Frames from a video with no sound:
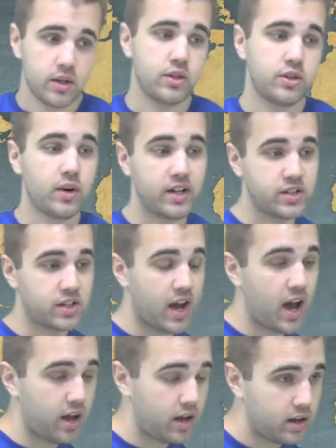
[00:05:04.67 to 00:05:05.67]
Dred
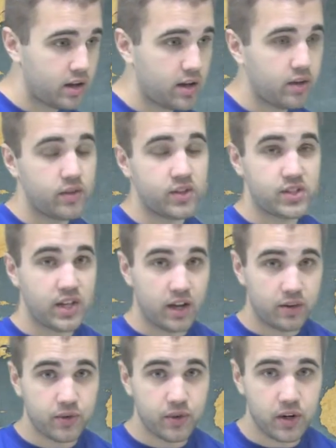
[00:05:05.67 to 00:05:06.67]
Scott v.
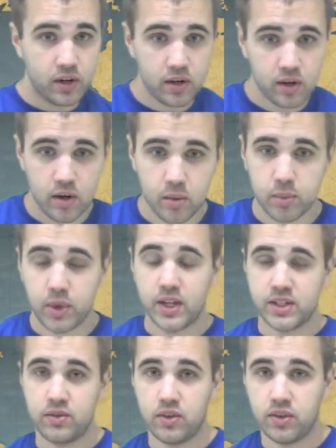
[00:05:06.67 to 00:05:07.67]
Sandford,
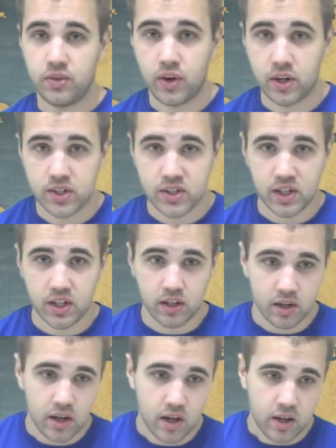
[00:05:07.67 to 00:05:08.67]
Plessy v. Ferguson,
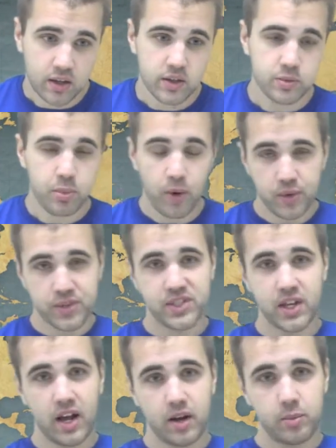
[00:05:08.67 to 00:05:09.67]
these both
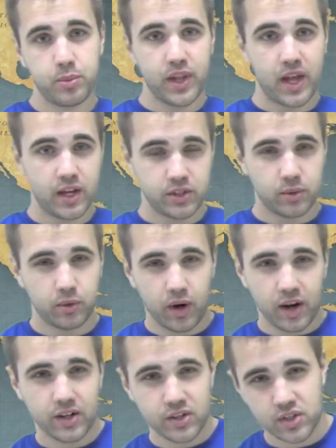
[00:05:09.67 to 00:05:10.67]
set blacks'
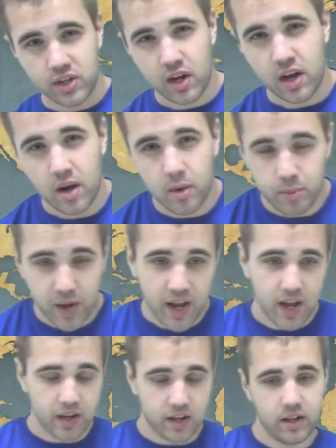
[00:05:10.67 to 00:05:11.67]
rights
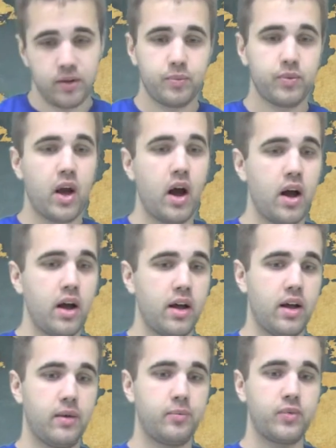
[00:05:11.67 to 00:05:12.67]
back
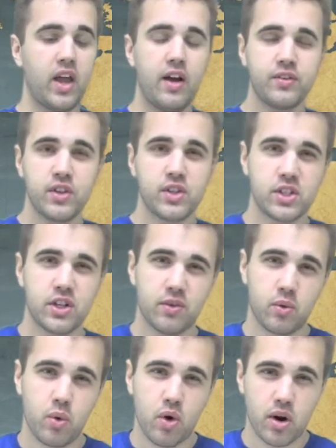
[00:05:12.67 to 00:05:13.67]
After the
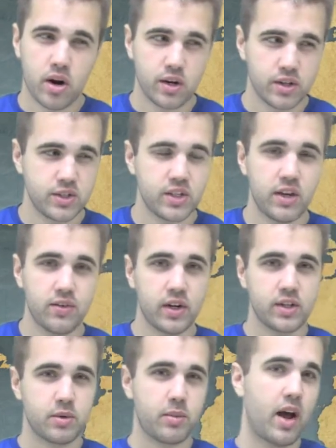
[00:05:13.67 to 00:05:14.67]
Civil War, slavery
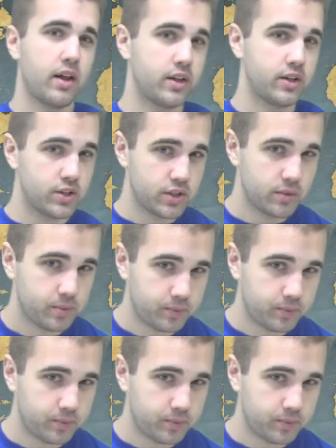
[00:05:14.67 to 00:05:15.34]
is abolished.